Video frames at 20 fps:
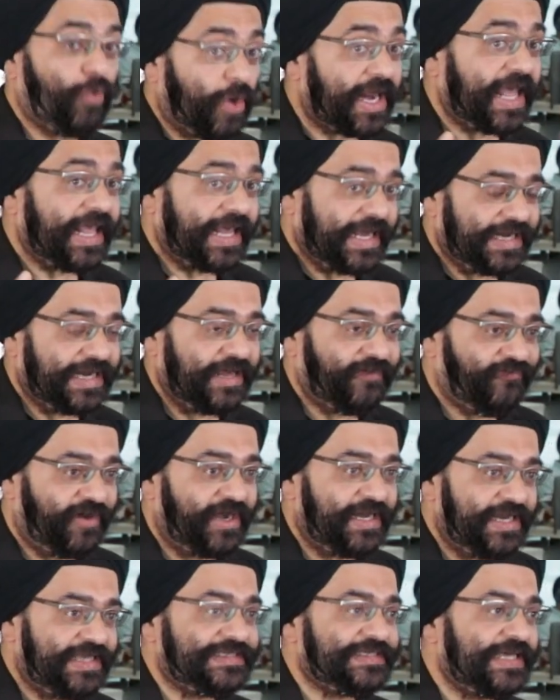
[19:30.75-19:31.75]
what I can
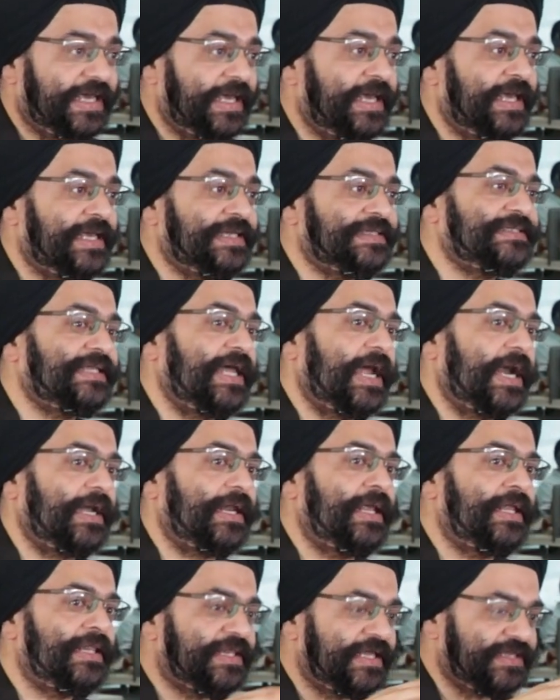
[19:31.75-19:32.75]
definitely say is
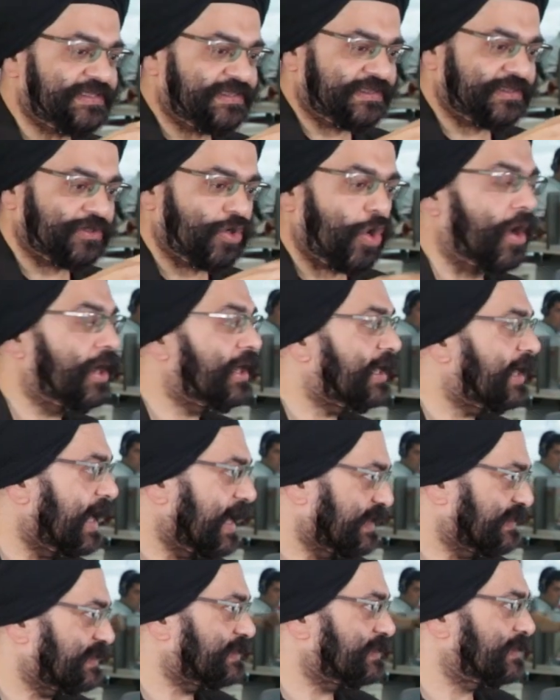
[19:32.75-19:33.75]
that in this
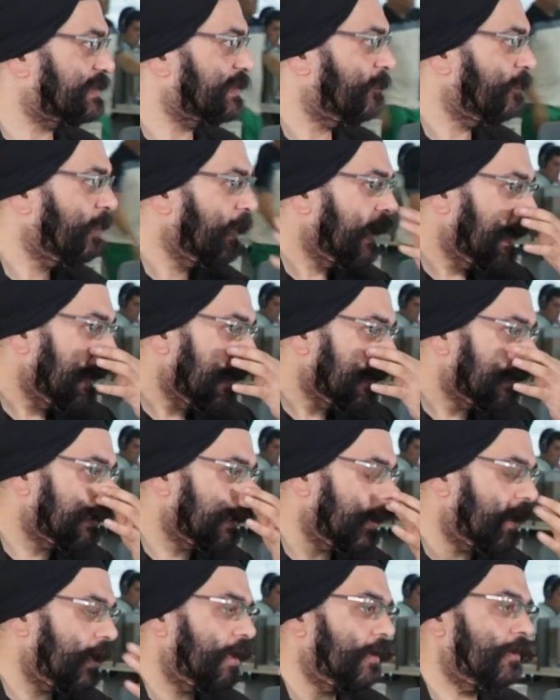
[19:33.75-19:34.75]
context,
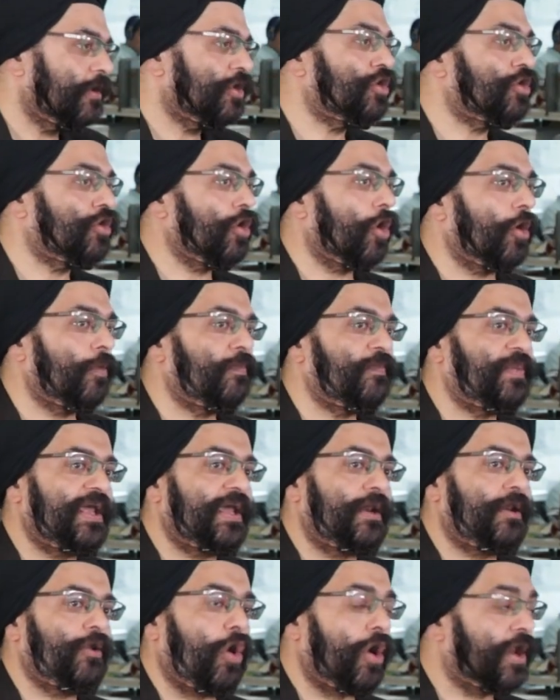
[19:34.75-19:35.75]
the
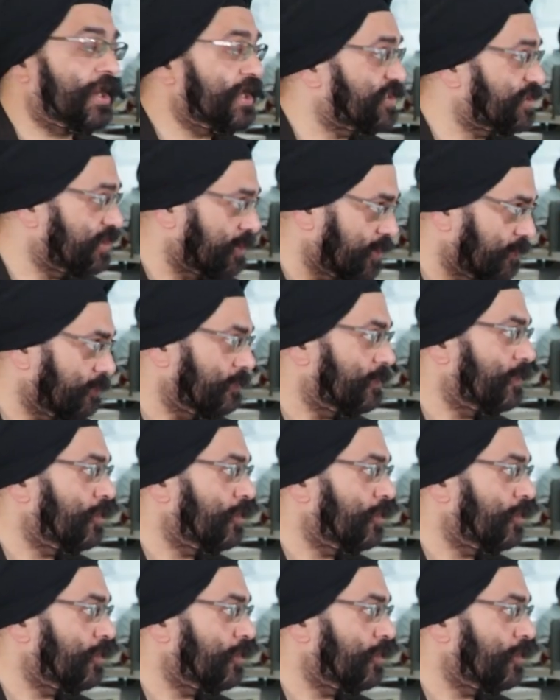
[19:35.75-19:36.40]
European origin